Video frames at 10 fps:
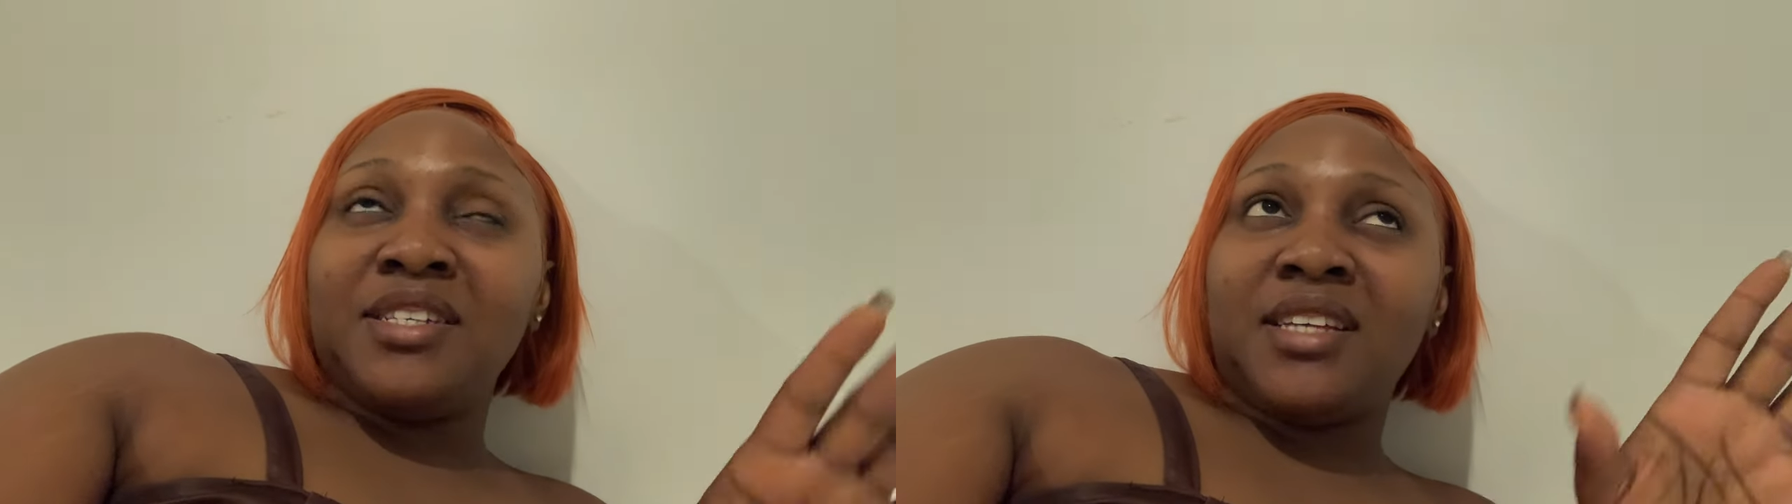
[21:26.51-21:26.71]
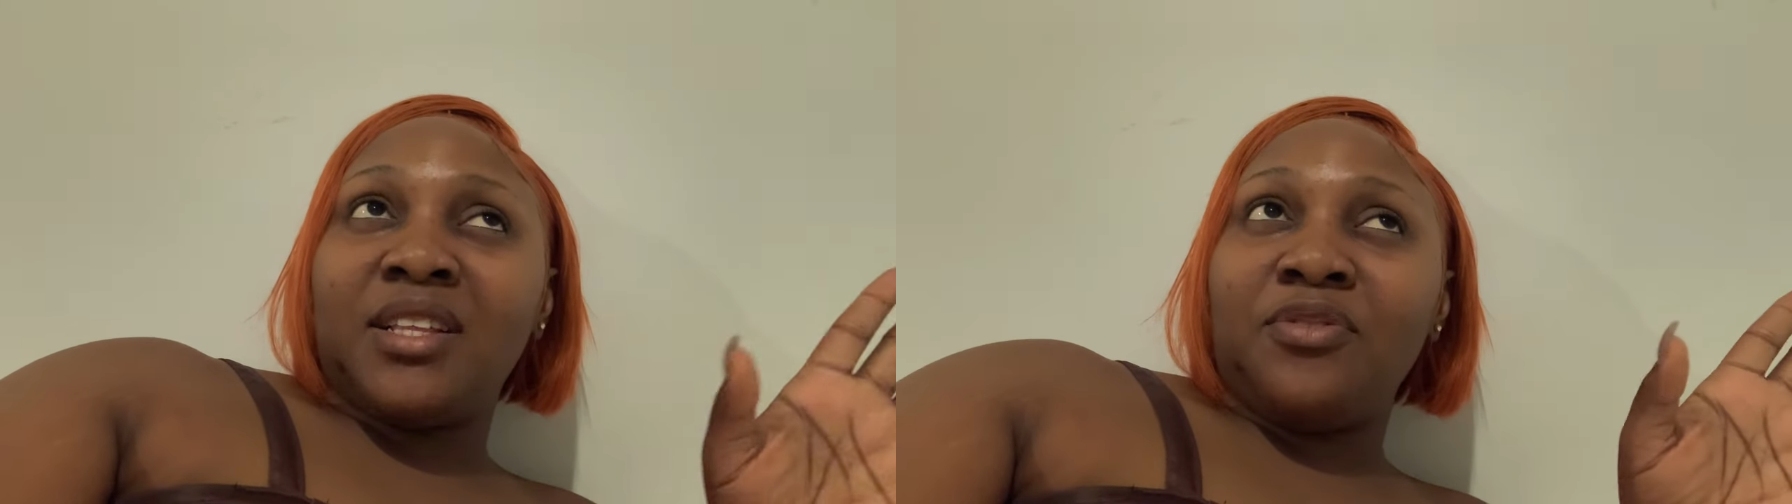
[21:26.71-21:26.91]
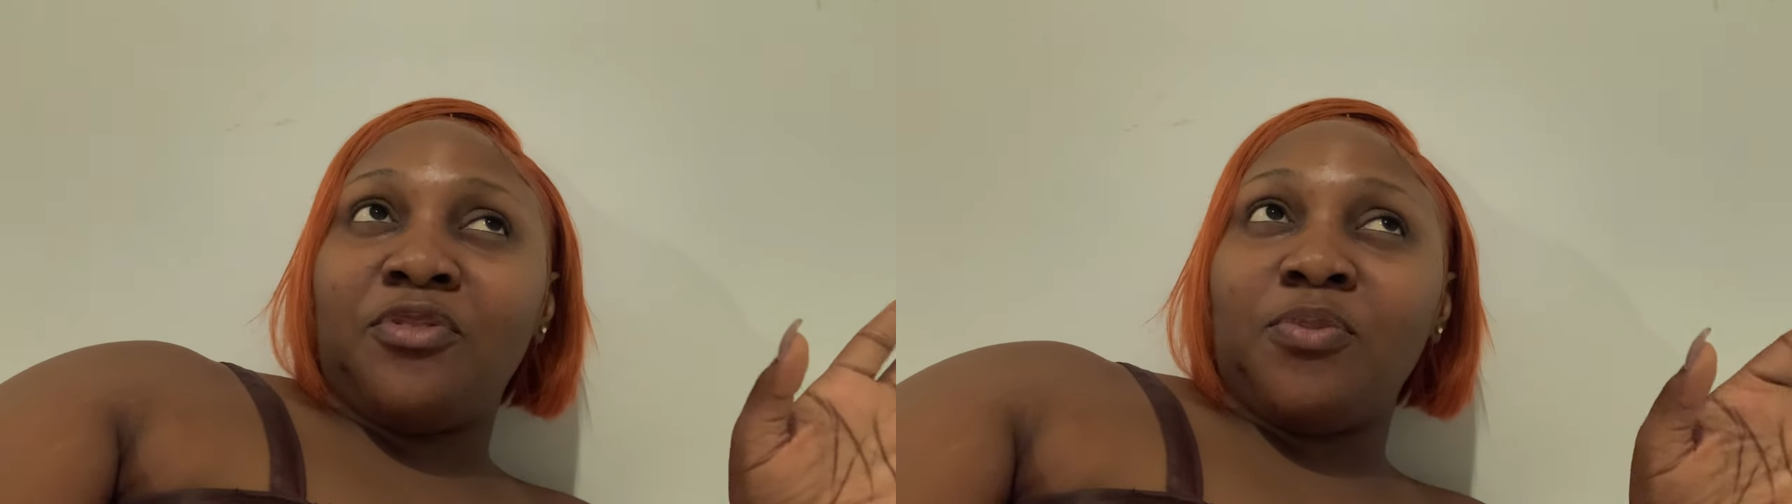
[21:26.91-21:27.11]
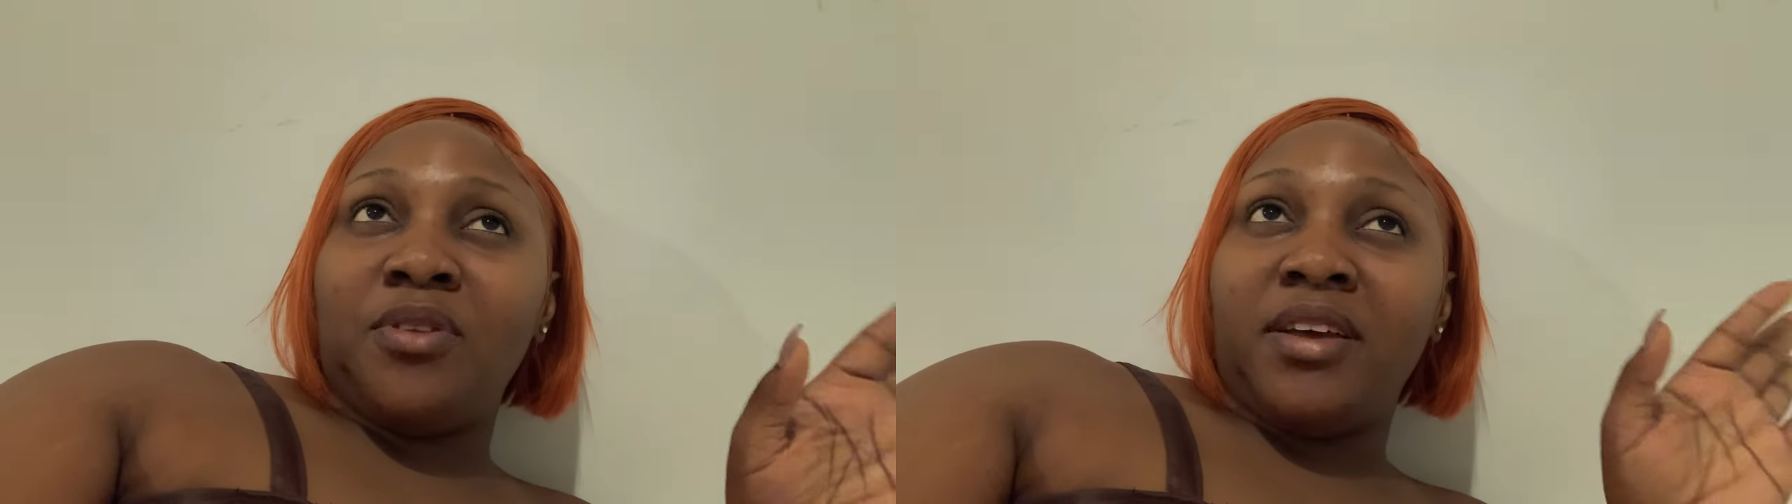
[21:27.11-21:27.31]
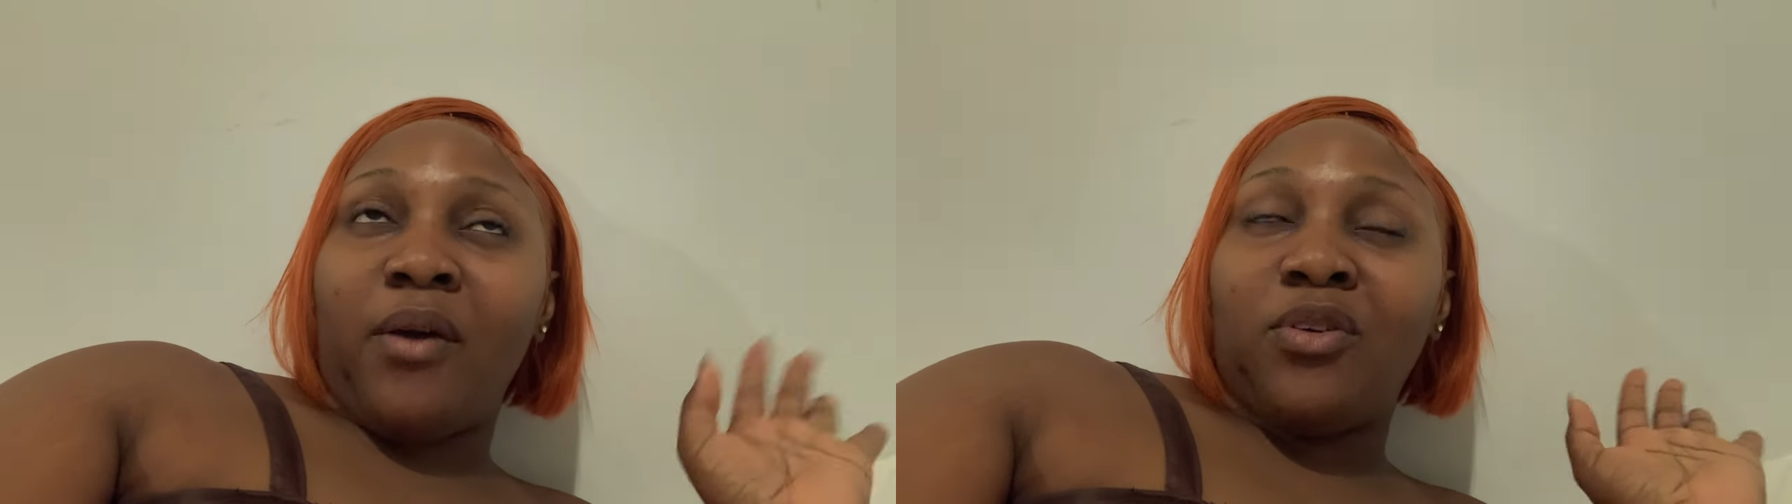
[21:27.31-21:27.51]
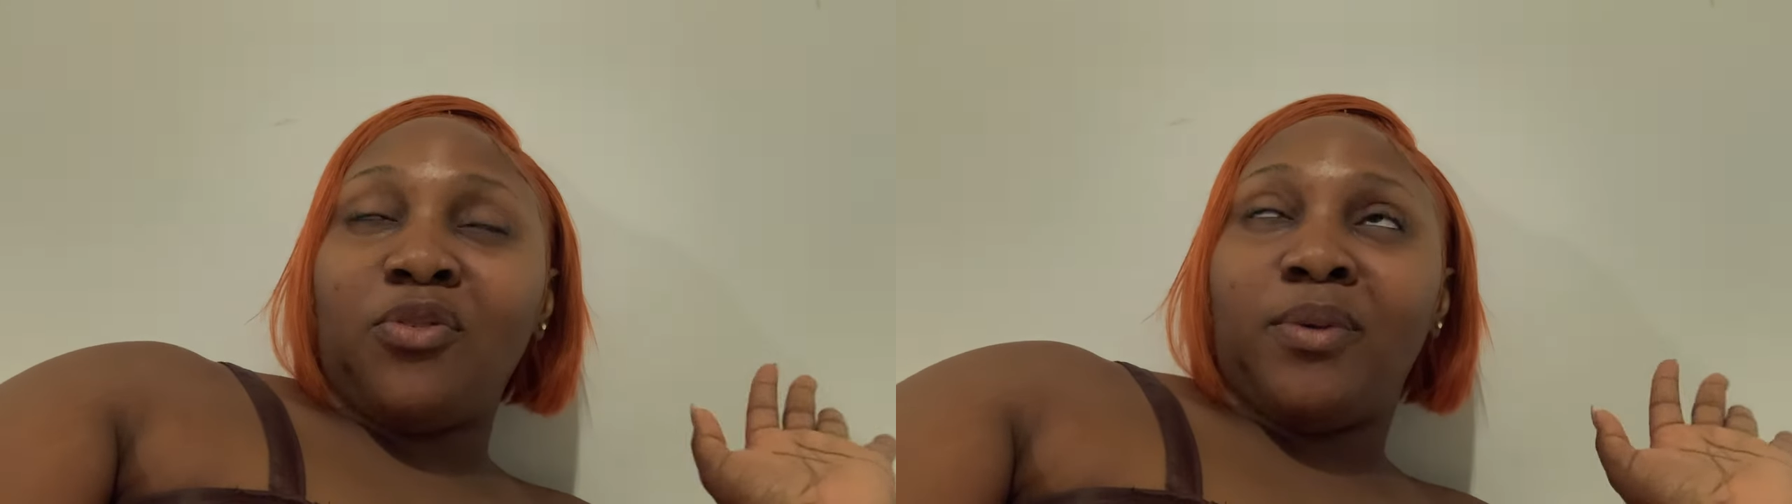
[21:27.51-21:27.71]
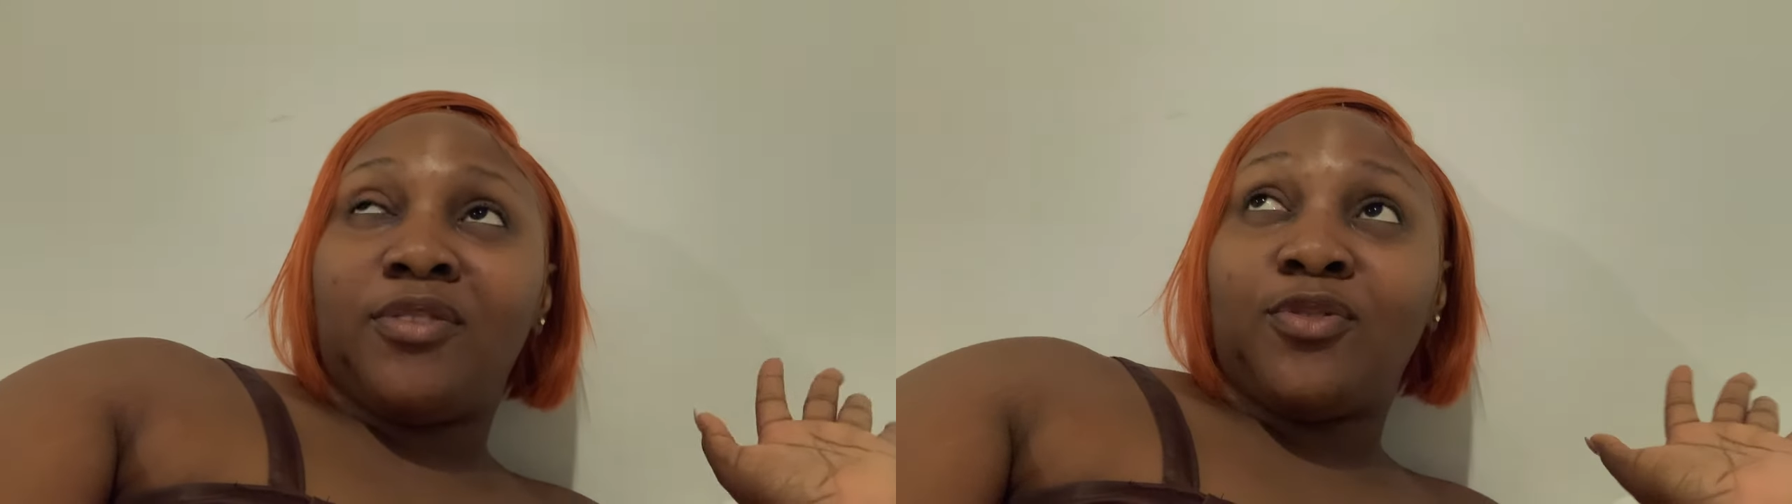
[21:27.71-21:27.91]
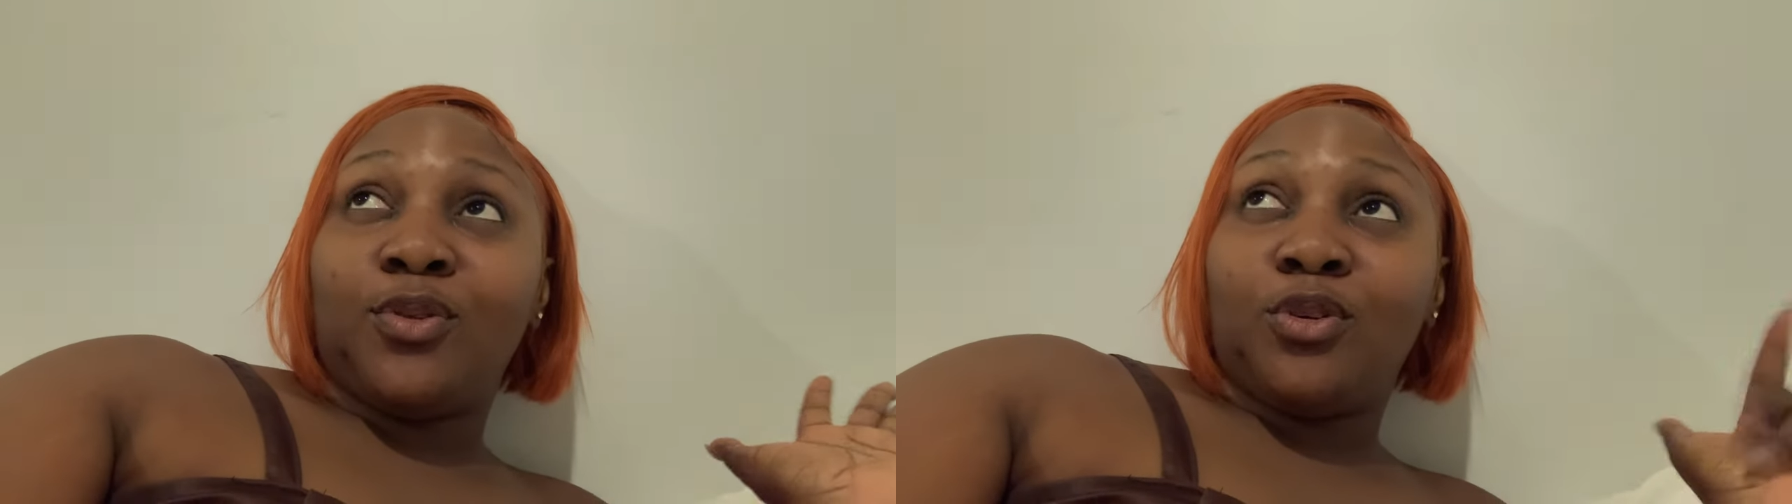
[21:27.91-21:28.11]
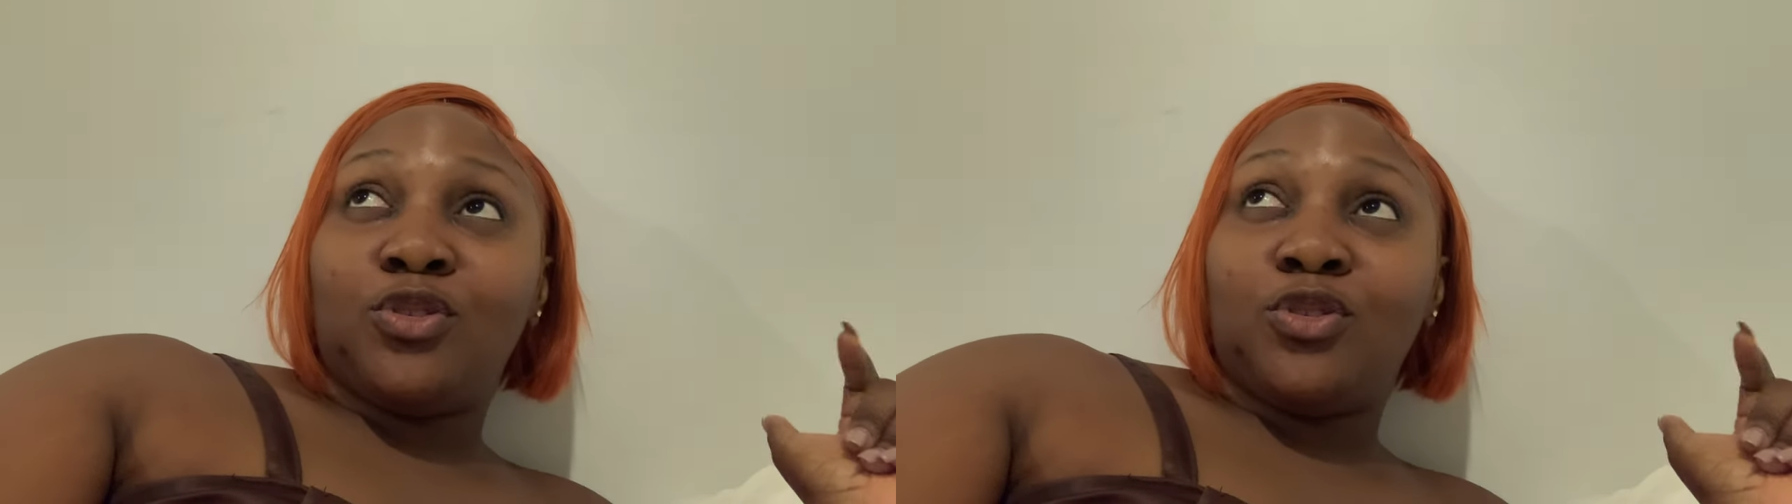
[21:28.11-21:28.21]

Starting from the day I went for my photo